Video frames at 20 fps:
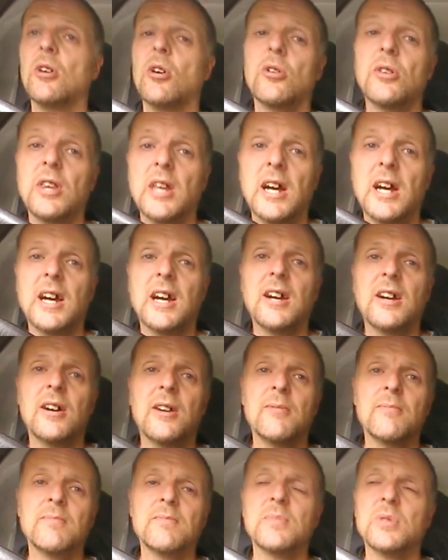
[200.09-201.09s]
on that,
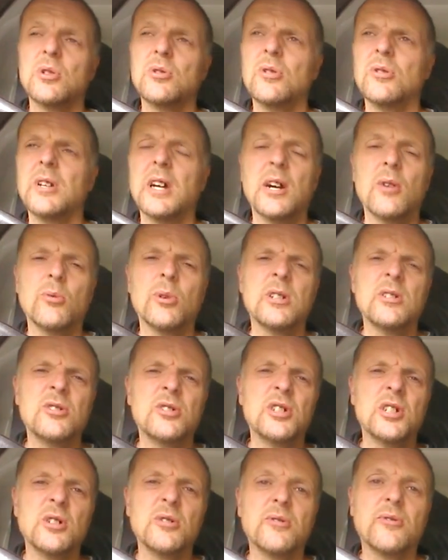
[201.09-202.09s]
you know, that
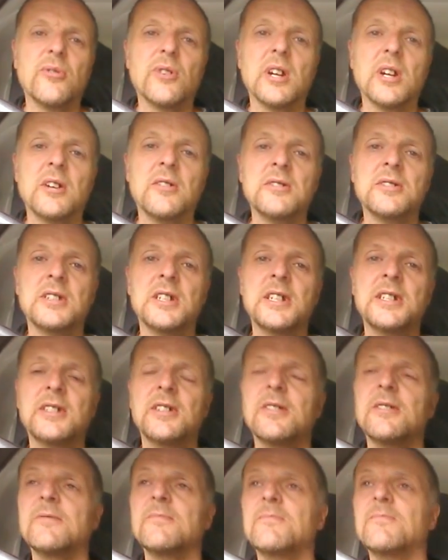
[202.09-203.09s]
windshield thing I did
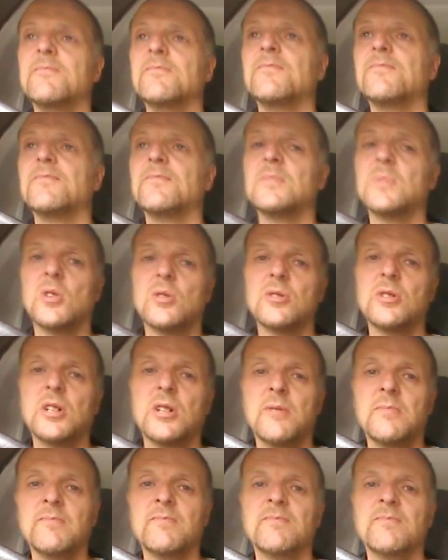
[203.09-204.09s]

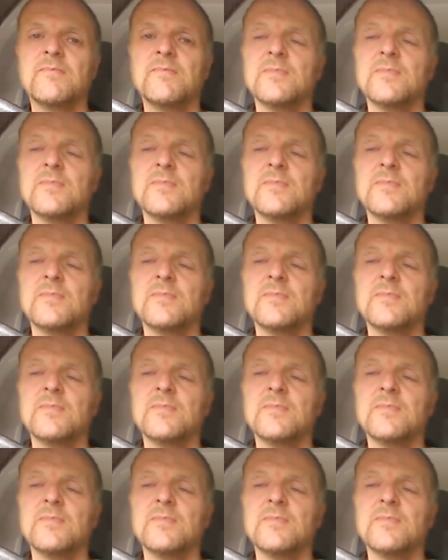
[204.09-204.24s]
on,